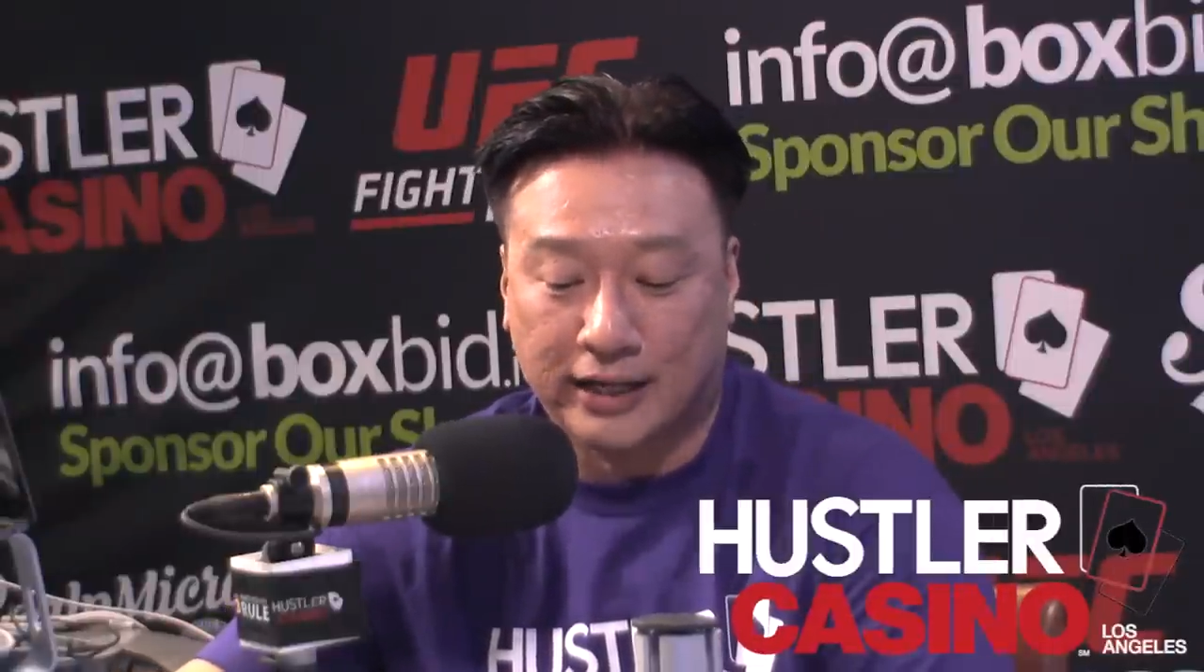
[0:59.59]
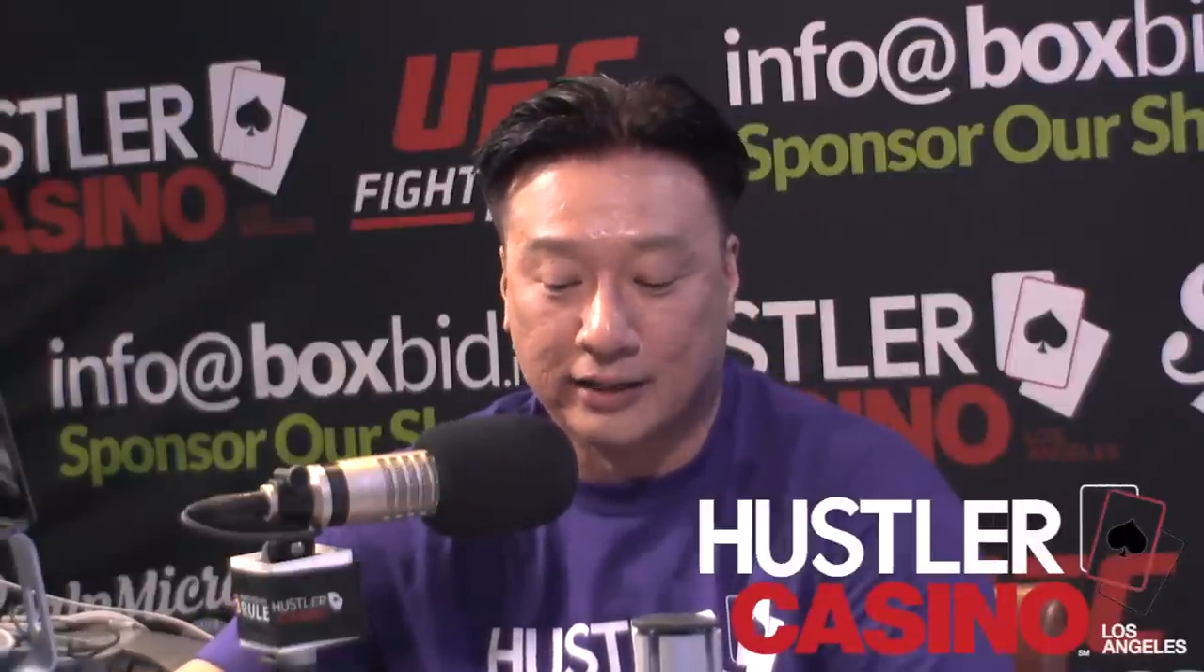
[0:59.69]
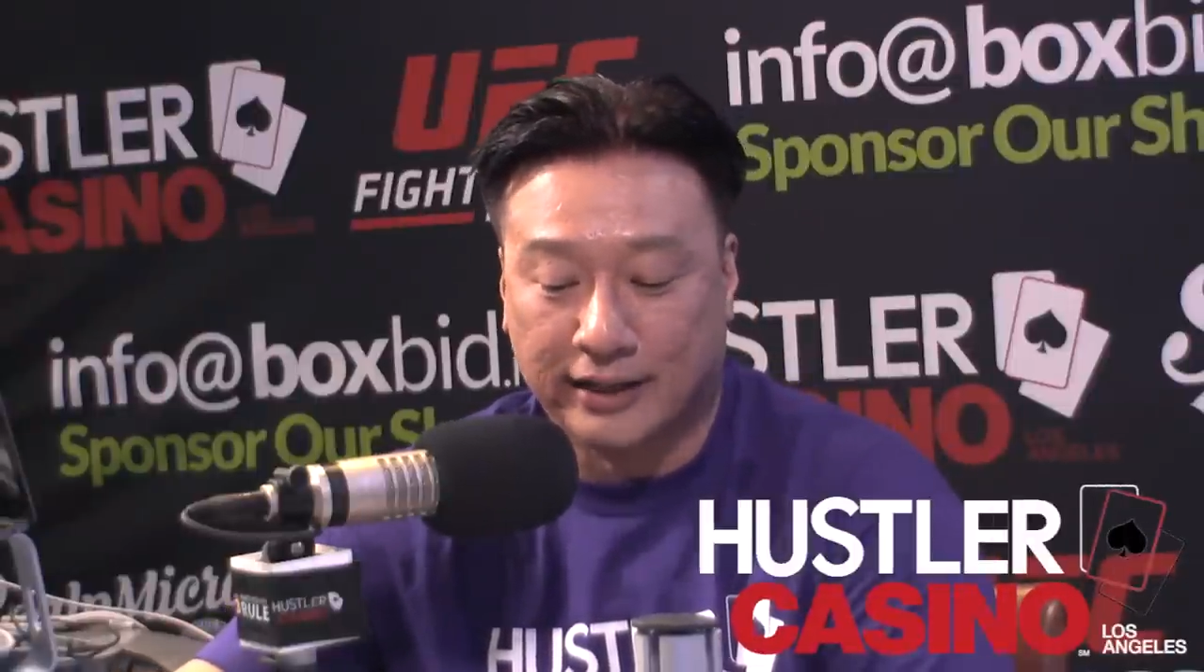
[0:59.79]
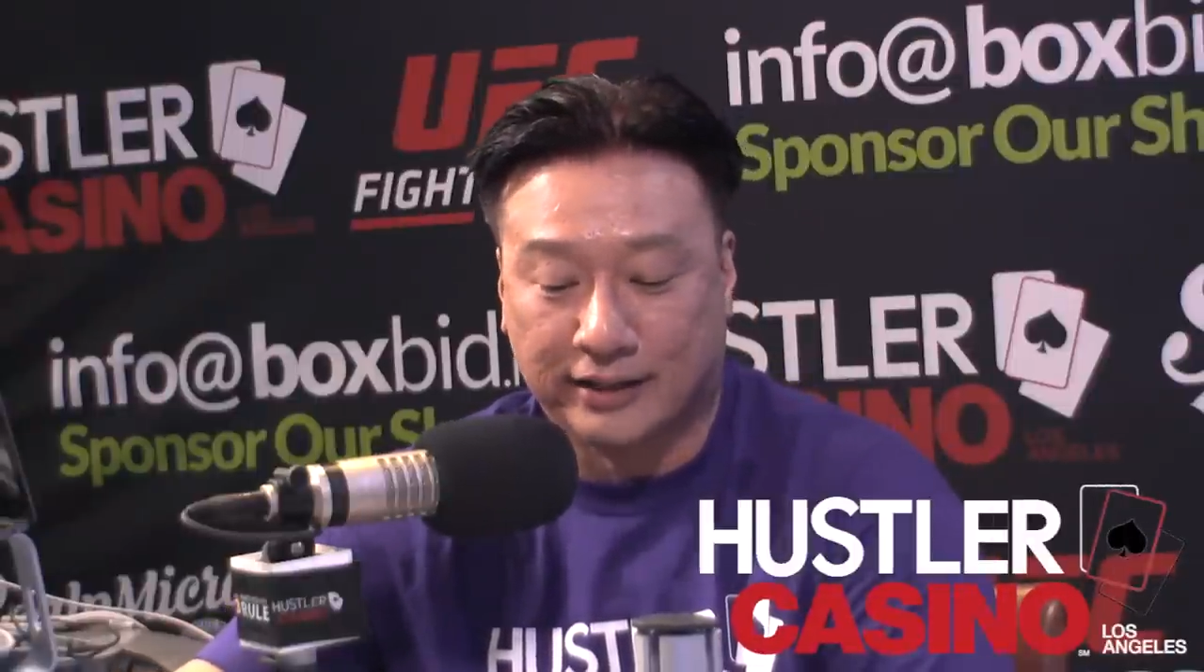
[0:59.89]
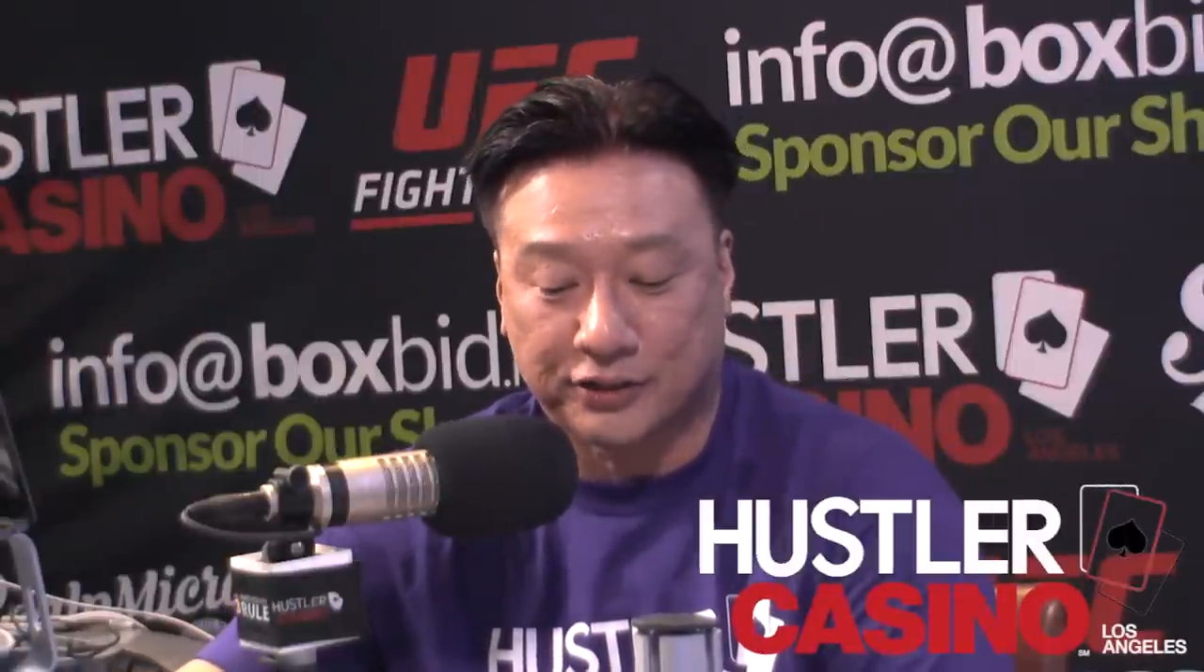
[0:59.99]

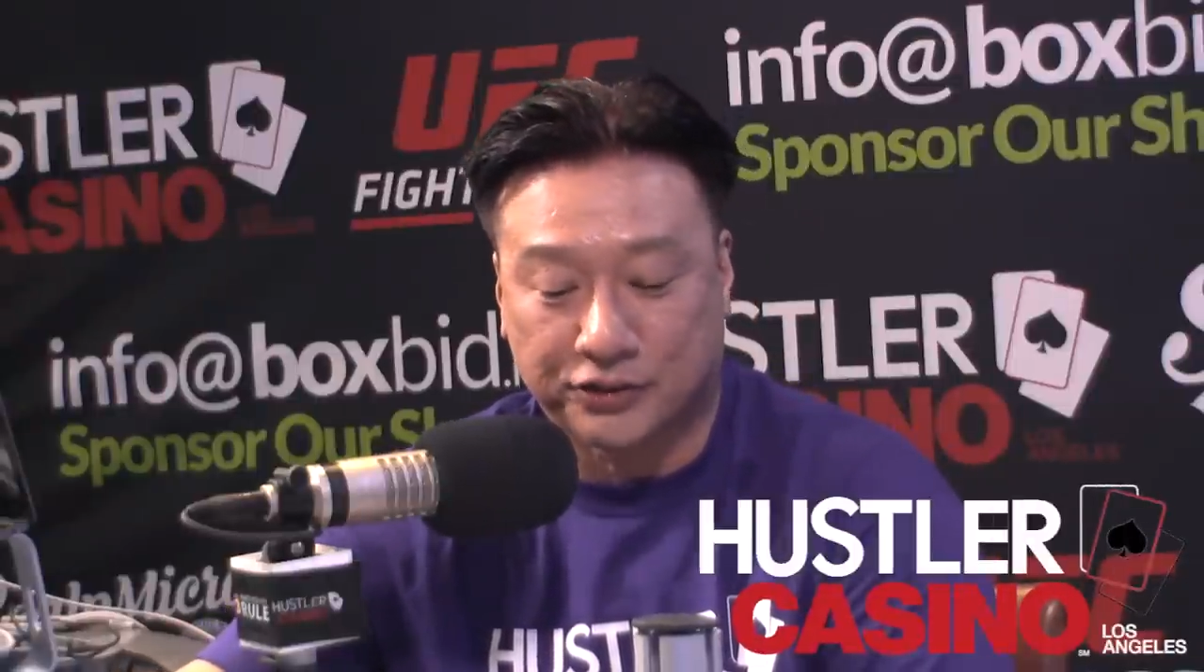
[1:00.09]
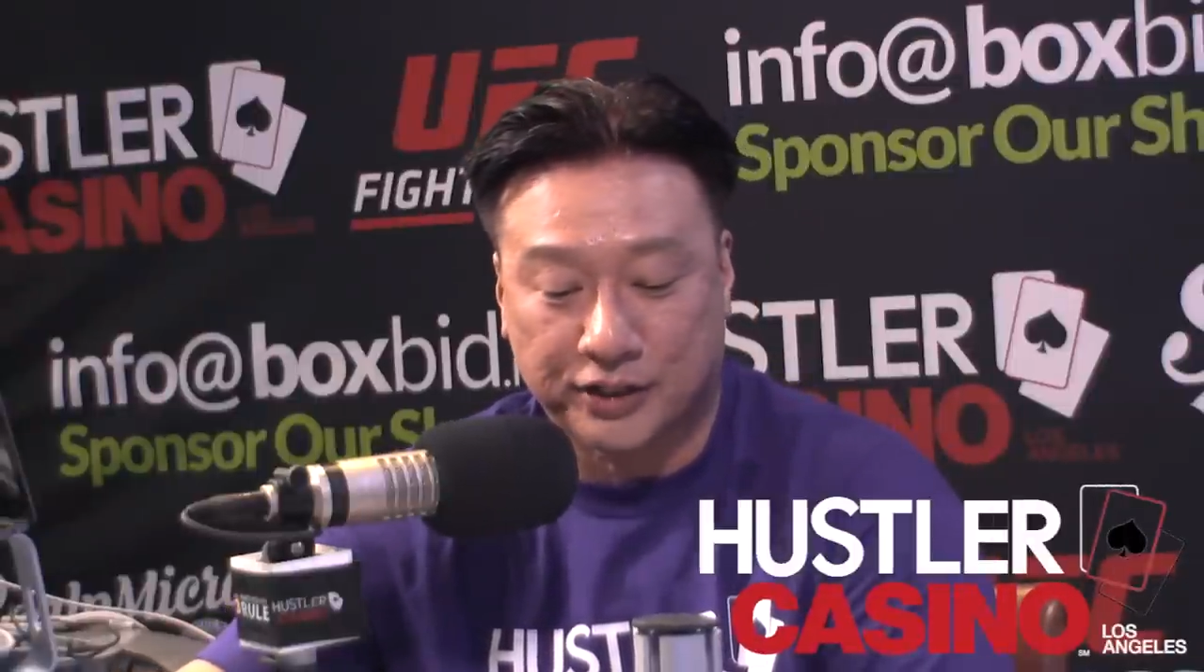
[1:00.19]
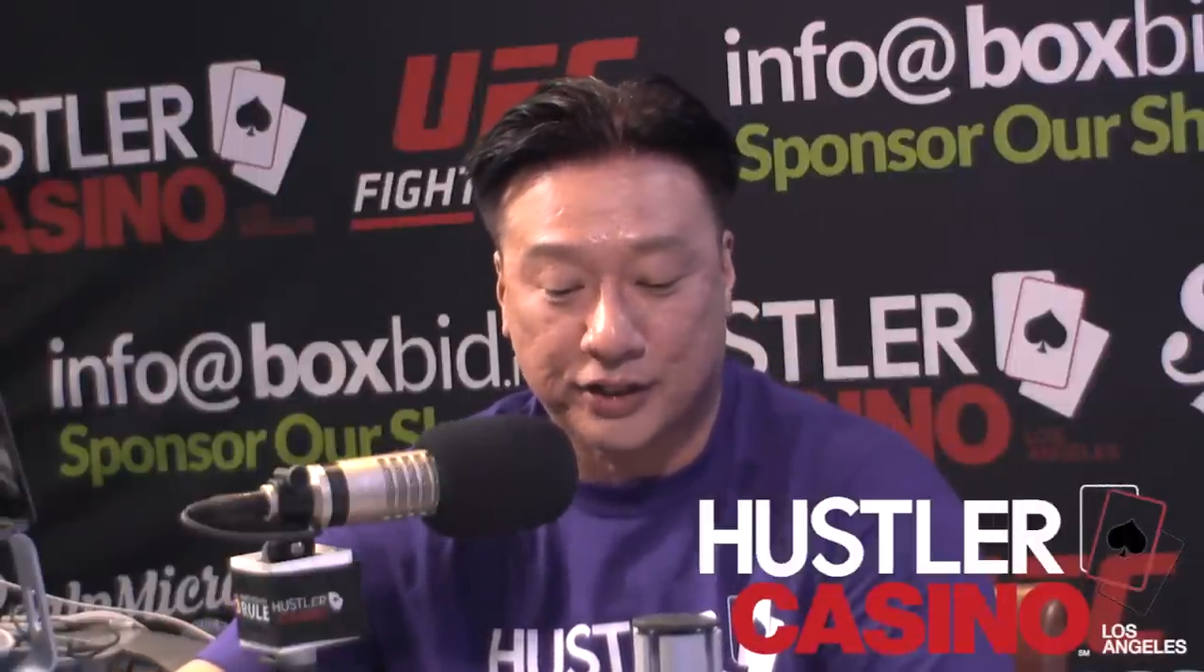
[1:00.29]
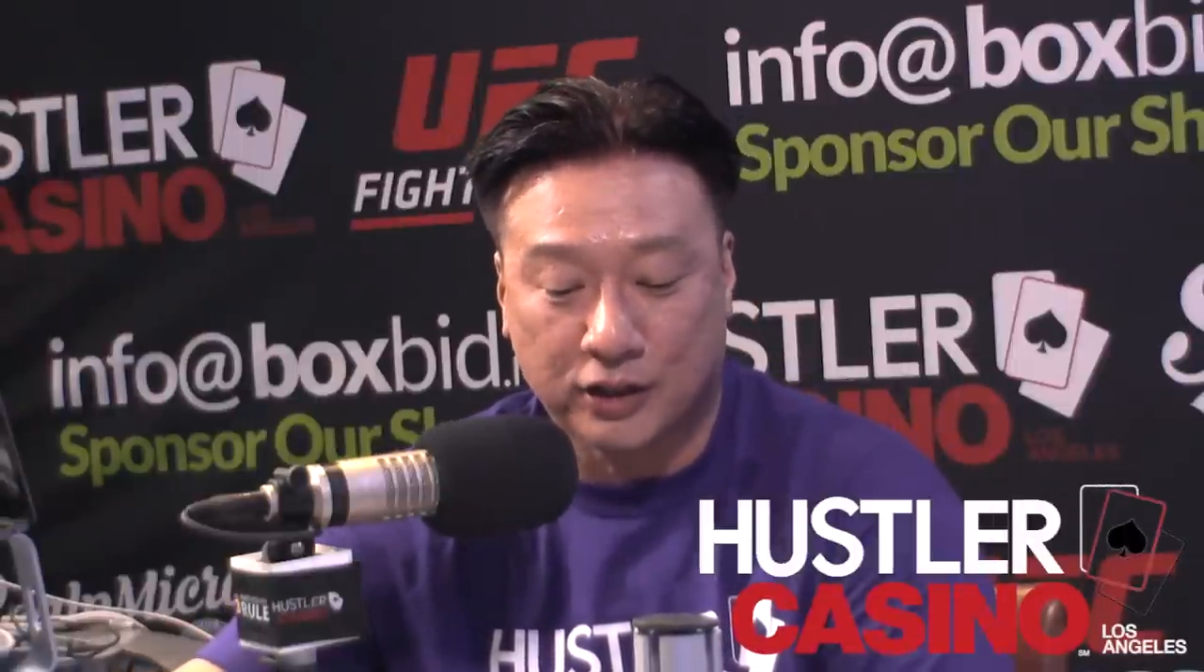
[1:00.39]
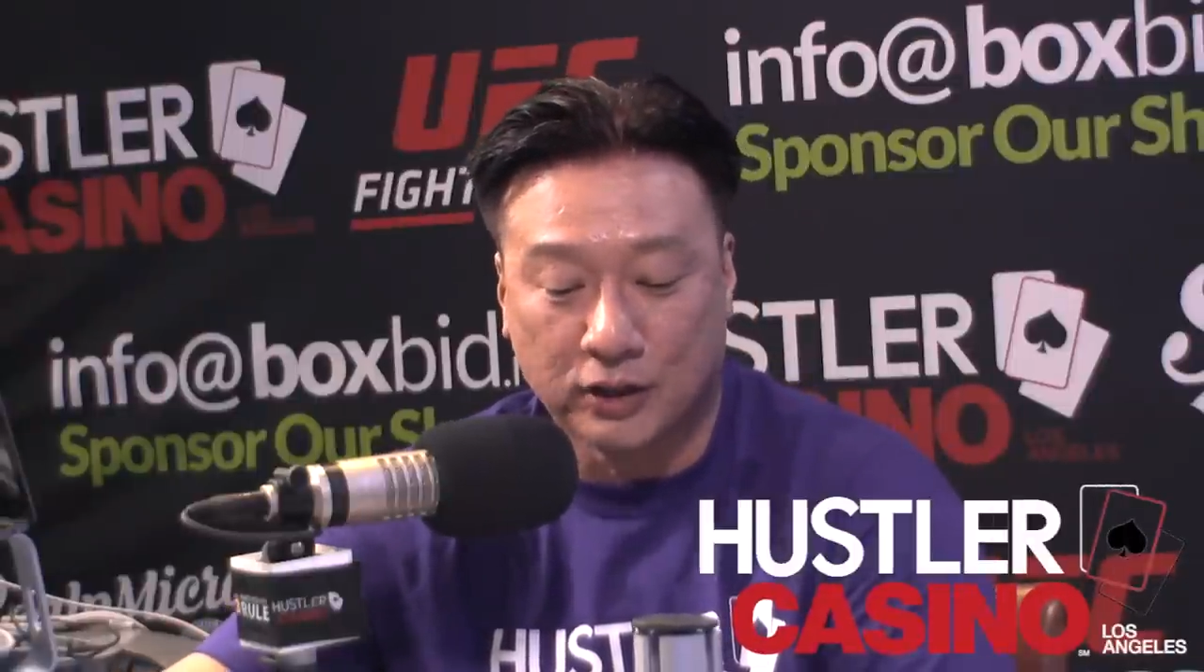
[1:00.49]
LA
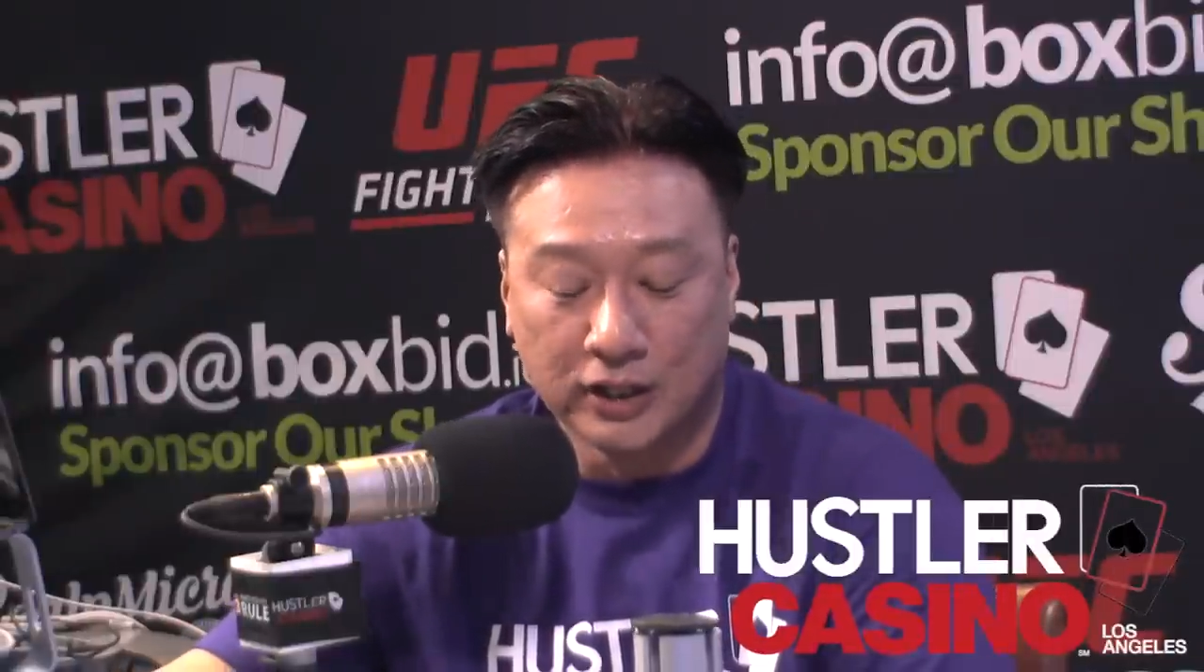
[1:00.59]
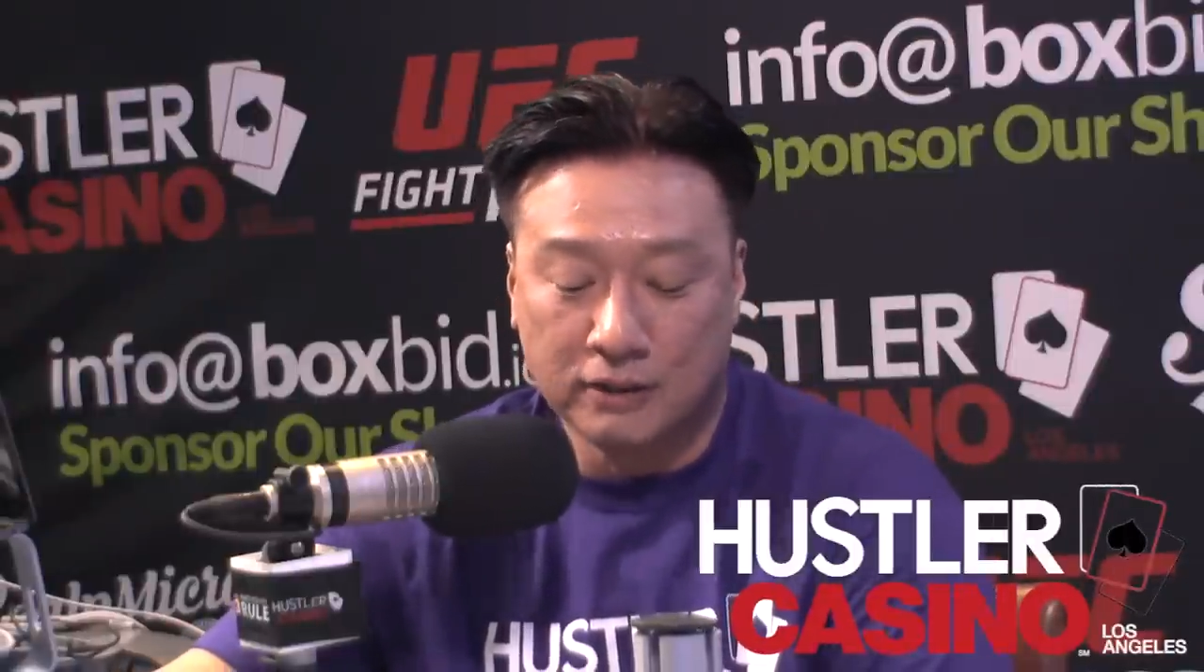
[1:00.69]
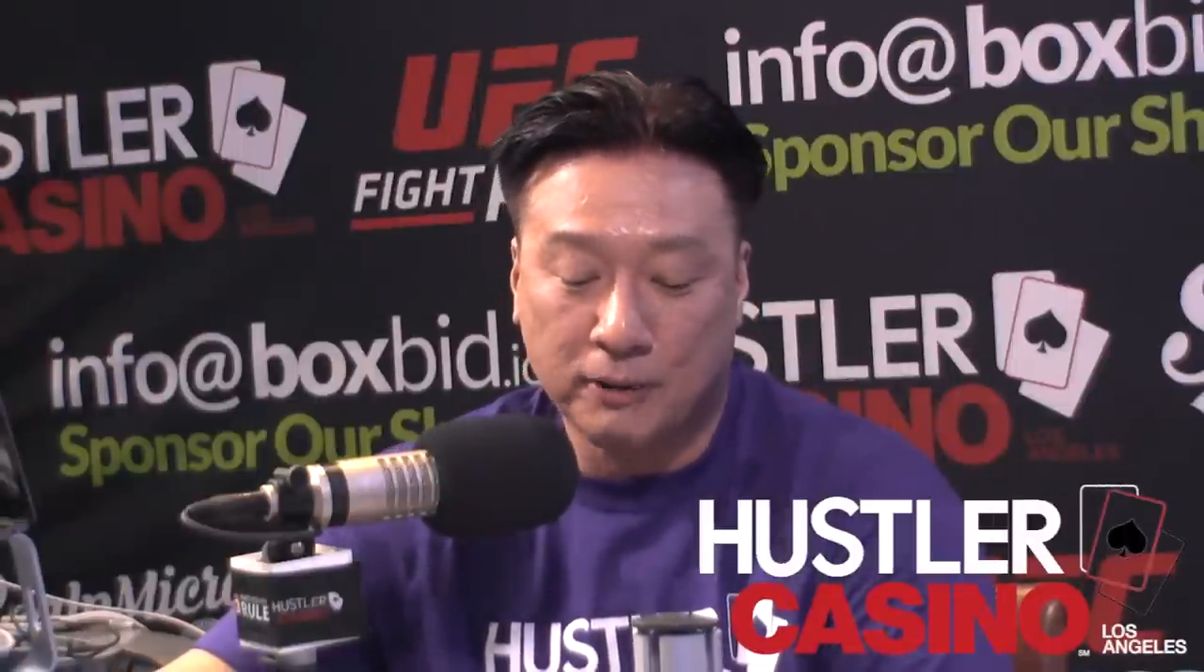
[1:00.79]
casino,